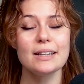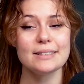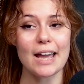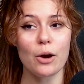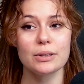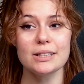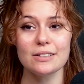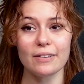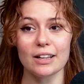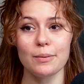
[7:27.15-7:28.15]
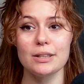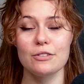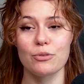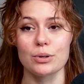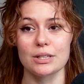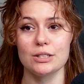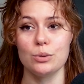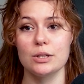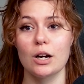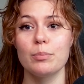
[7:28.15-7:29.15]
Now, let's evaluate the forces
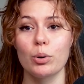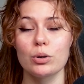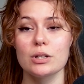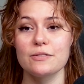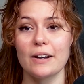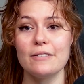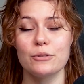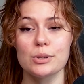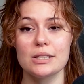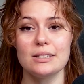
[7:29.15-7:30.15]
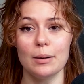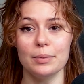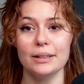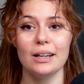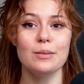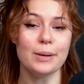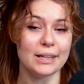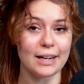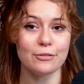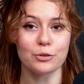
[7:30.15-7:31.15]
using our Porter's 5 forces template in
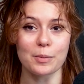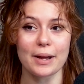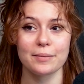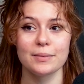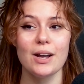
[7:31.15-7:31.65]
PDF format.